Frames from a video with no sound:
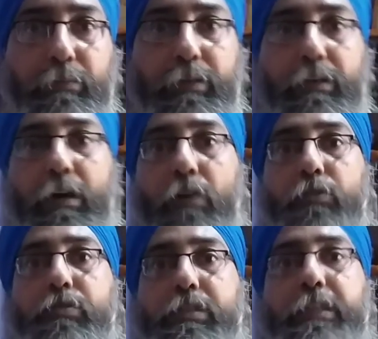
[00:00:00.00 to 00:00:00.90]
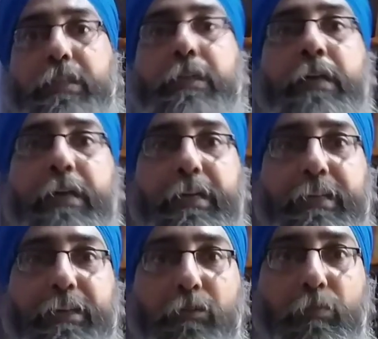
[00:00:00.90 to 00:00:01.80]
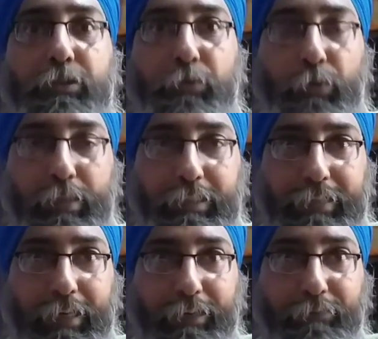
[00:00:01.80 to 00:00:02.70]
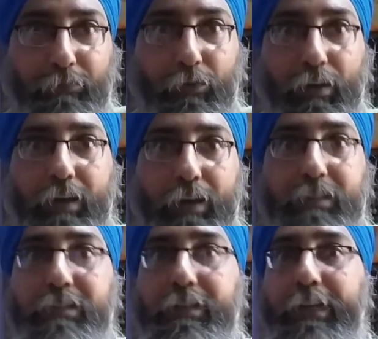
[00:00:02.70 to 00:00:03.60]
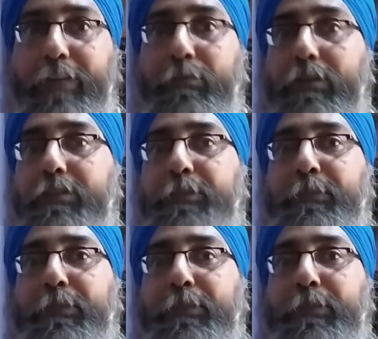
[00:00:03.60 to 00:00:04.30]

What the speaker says: But now you see India government is totally silent for last 8 months,